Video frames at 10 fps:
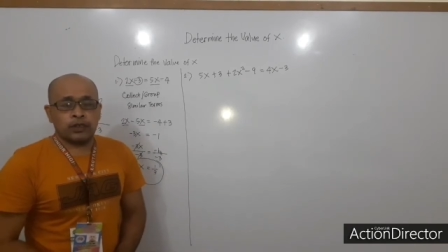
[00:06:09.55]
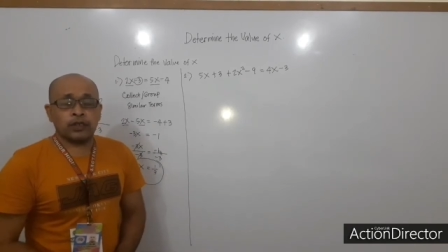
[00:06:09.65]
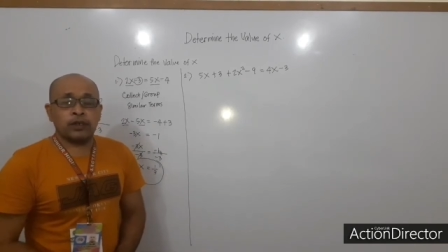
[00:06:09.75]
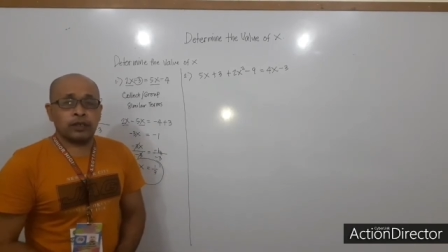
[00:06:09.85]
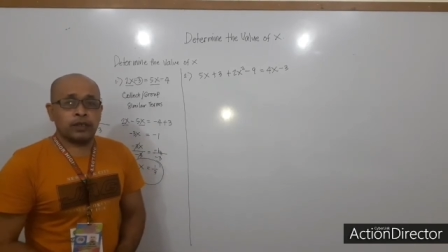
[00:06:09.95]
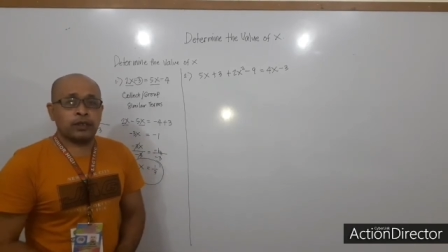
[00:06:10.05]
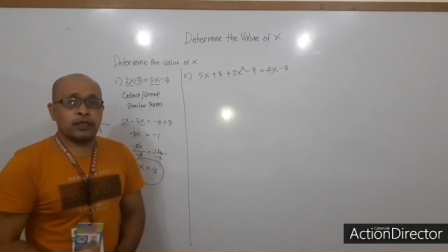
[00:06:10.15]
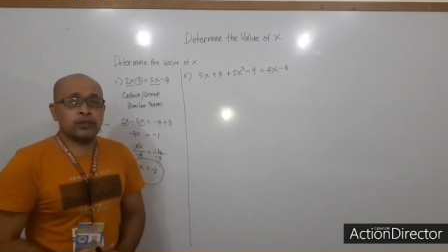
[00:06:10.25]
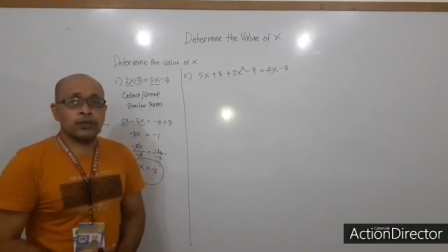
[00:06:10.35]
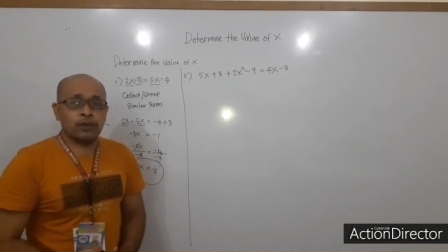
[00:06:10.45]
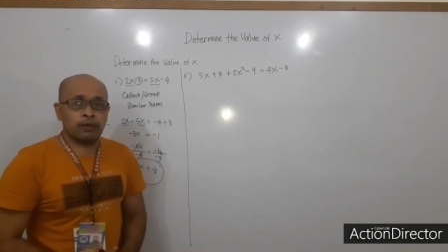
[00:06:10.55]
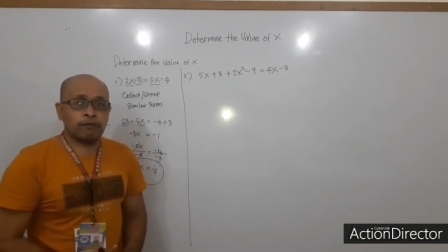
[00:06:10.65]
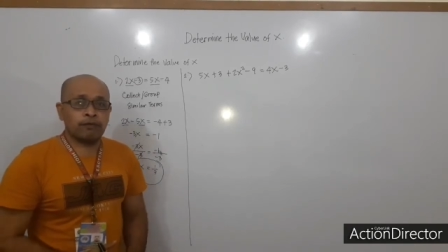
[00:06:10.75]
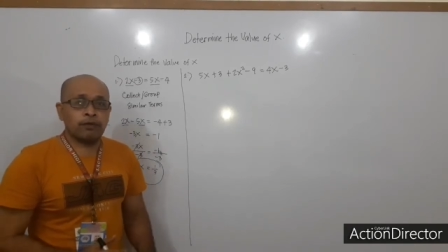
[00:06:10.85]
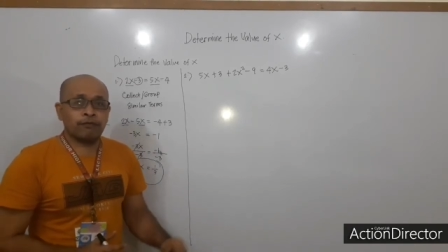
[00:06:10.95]
so that you can
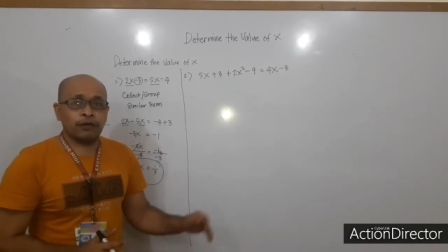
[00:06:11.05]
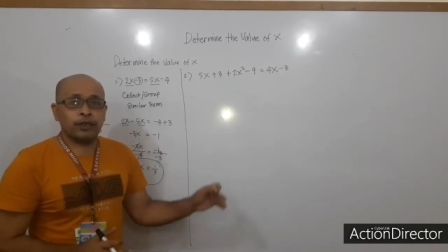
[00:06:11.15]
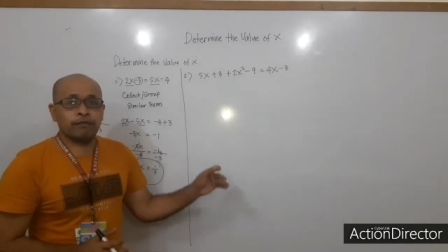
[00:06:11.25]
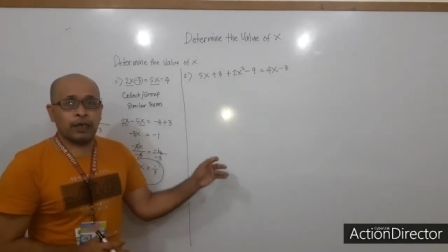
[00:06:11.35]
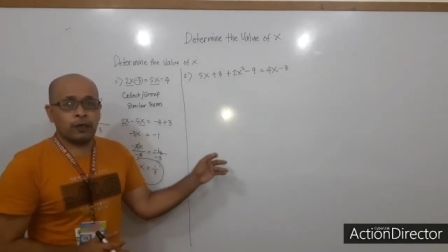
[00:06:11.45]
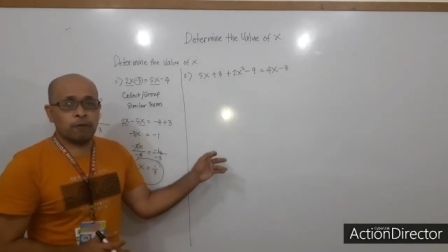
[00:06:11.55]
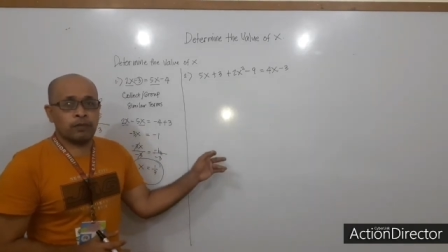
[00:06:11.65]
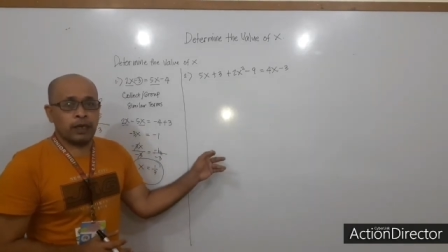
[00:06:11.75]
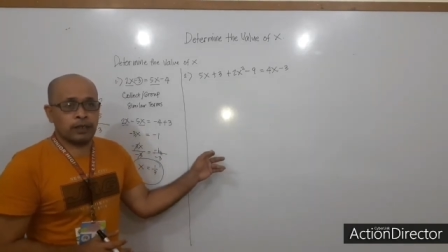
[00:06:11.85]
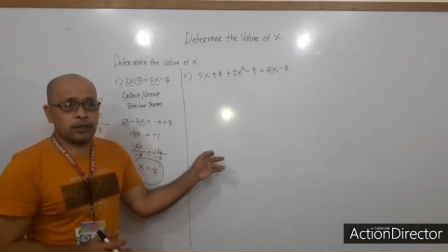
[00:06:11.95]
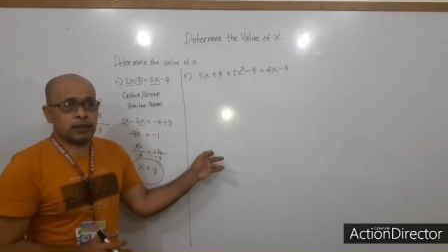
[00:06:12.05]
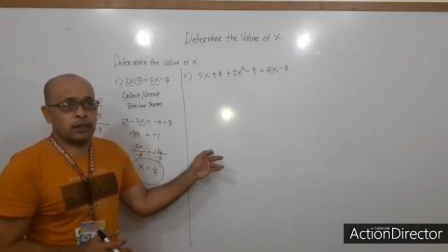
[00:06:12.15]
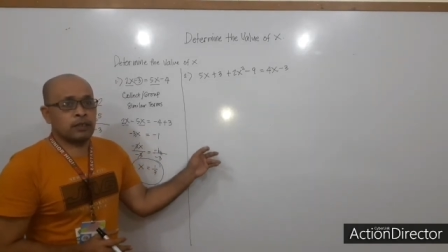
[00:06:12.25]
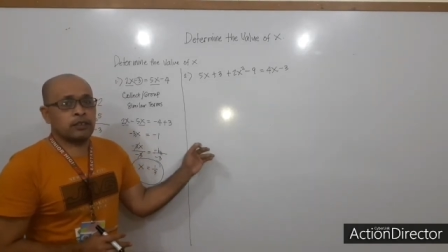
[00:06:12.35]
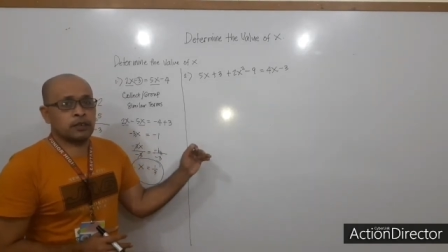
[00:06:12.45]
solve for the value of
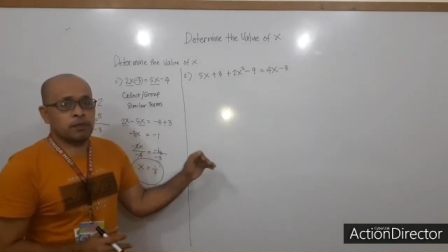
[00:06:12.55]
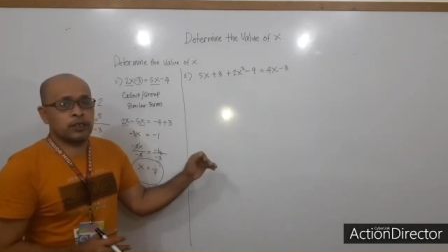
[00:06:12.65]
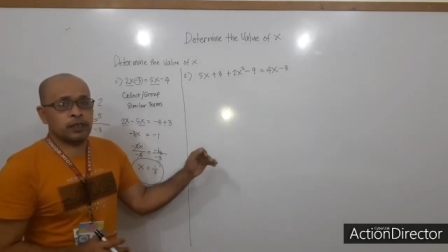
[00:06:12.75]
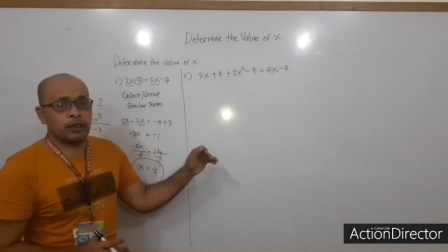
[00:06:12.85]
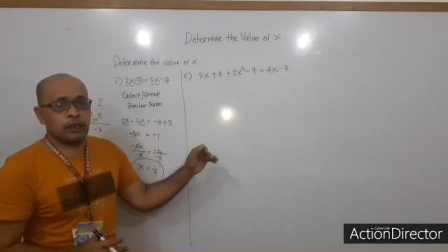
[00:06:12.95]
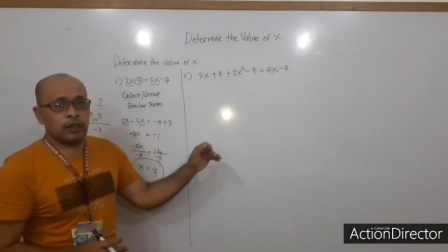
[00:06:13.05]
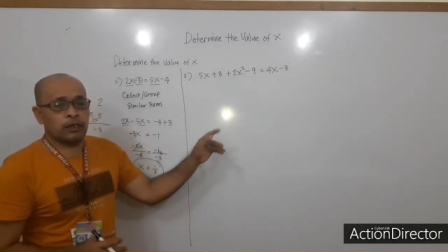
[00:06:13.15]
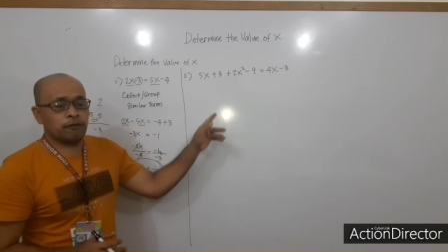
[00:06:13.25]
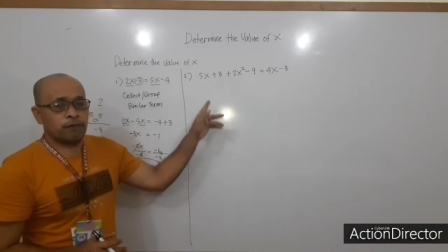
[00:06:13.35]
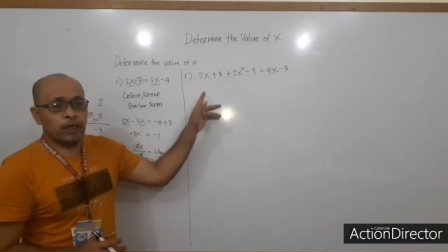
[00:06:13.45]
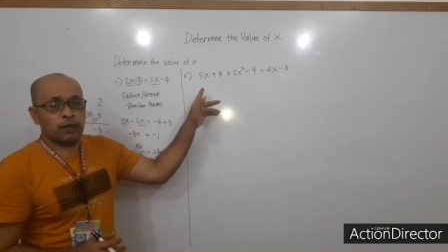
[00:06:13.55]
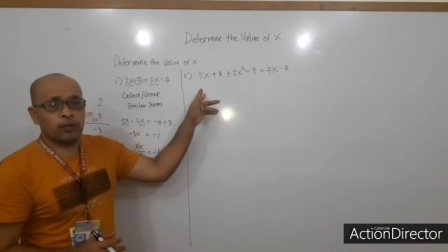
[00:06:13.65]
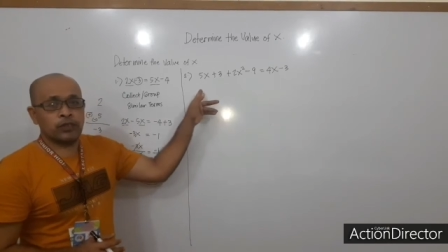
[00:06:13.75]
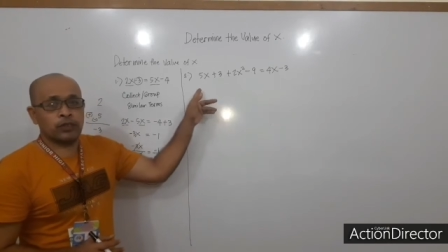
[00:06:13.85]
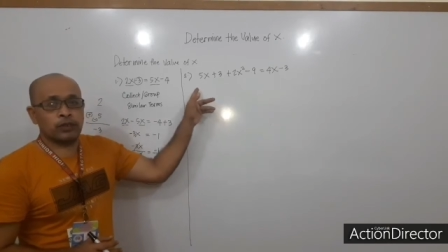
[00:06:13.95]
x, especially if the
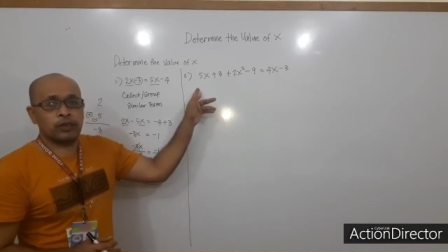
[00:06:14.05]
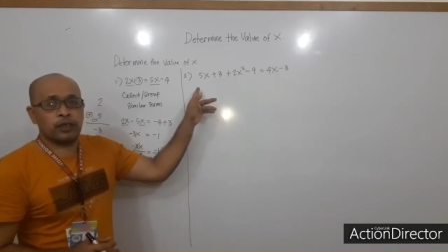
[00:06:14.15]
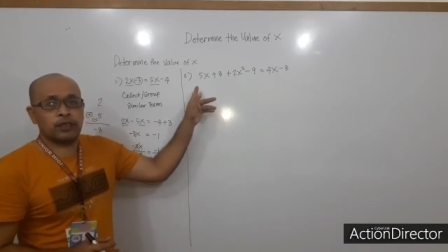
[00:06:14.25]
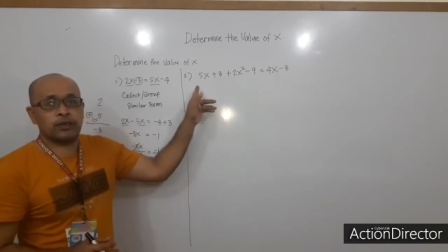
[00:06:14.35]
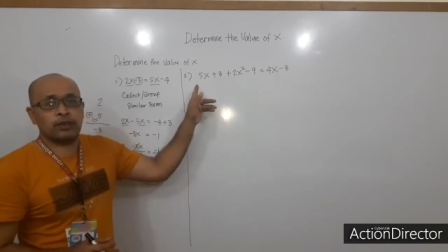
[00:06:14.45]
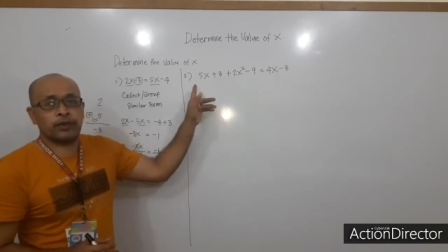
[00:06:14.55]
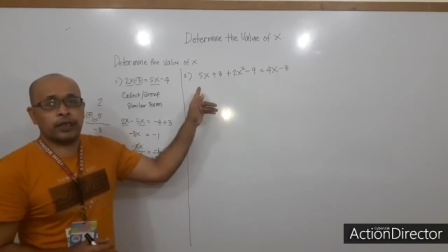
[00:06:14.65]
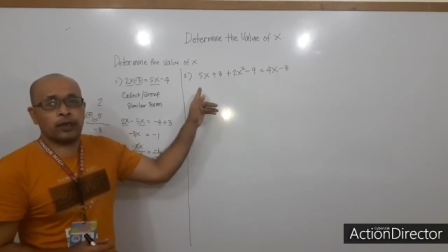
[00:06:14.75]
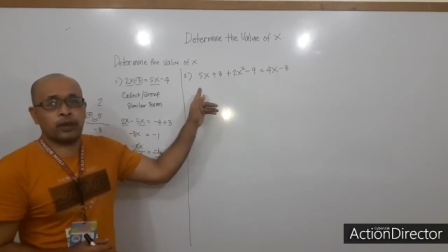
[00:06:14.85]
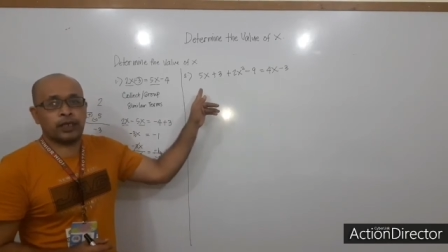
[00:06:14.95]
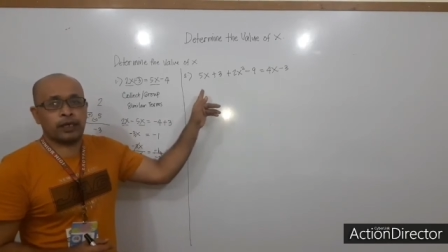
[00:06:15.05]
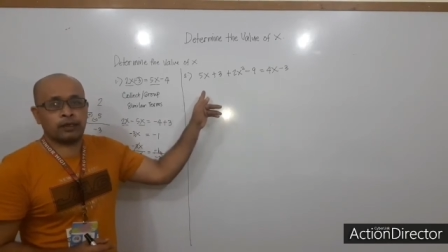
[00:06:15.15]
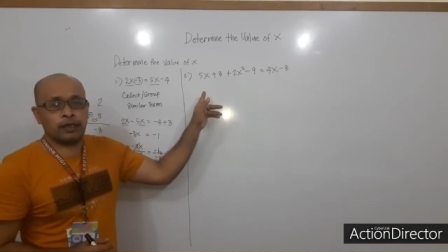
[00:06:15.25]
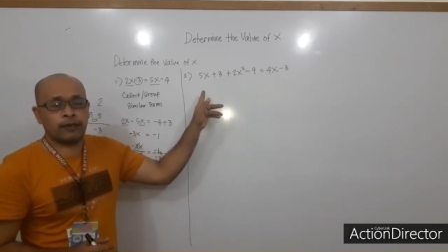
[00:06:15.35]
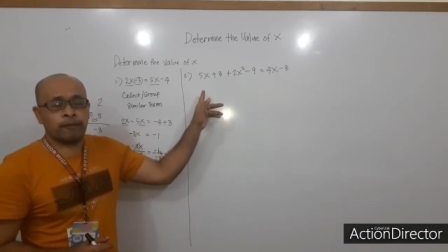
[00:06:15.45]
equation is already
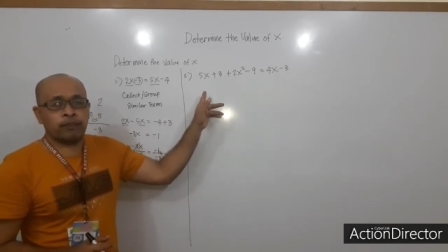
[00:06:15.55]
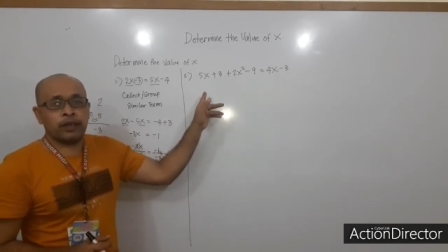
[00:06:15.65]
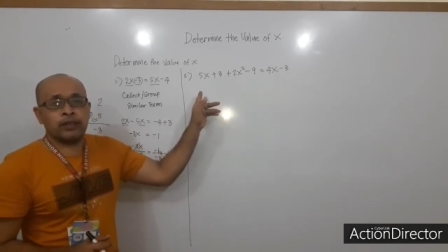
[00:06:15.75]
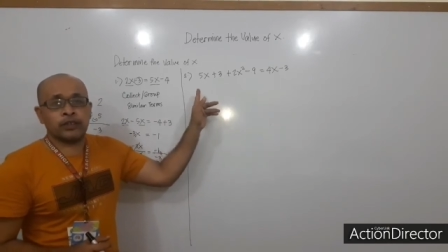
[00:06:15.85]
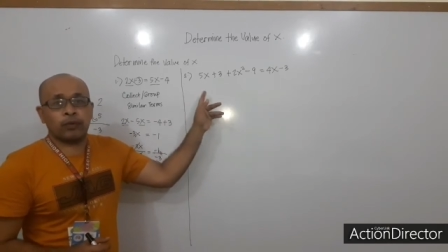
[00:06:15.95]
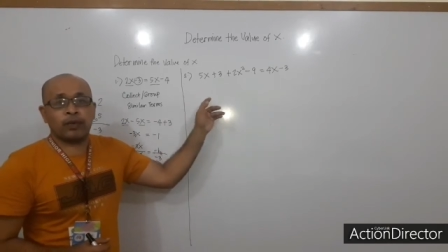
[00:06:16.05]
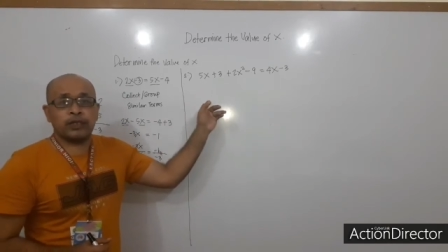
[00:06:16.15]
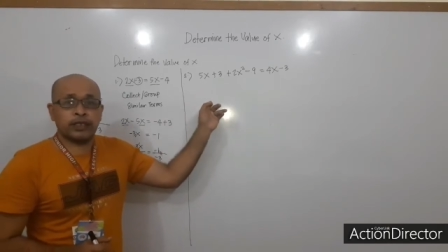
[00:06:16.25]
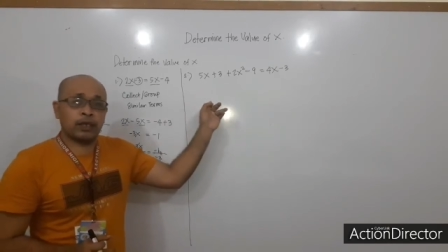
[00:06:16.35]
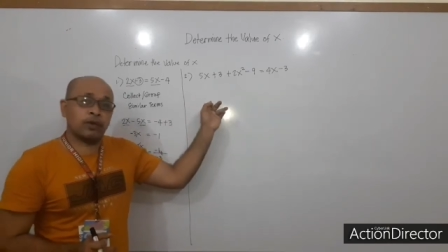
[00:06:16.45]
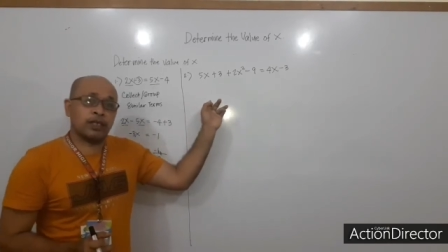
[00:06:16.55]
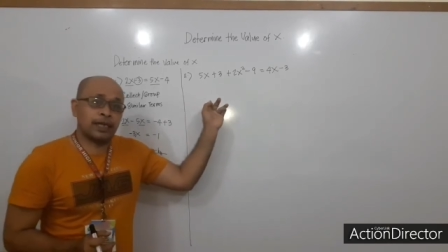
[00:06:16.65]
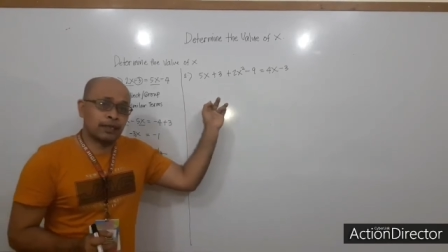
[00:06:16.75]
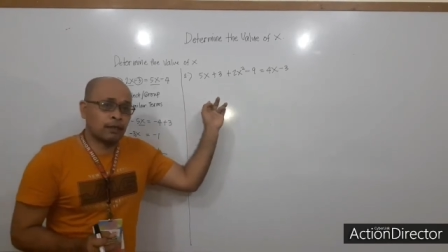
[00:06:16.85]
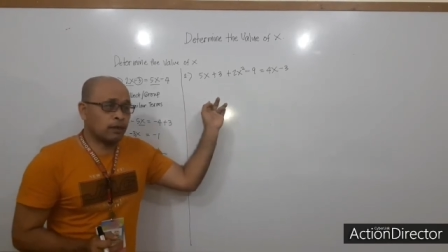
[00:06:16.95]
quadratic. So when we say
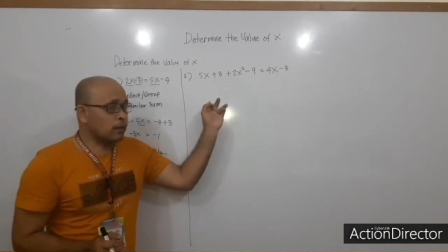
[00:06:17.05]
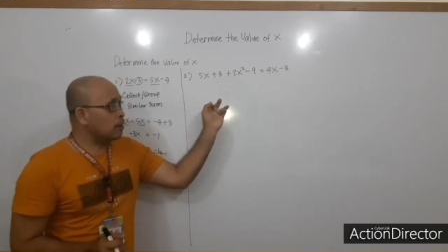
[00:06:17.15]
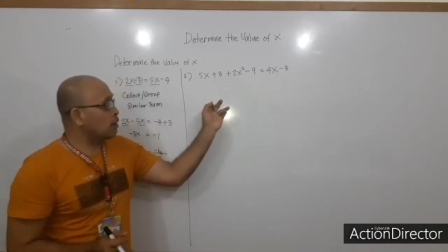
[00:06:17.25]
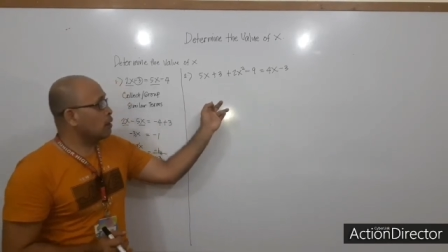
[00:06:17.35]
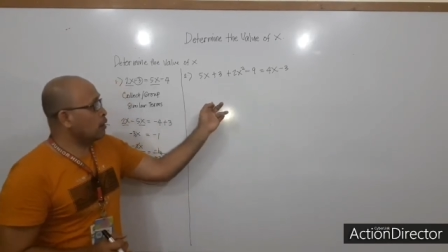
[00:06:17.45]
quadratic,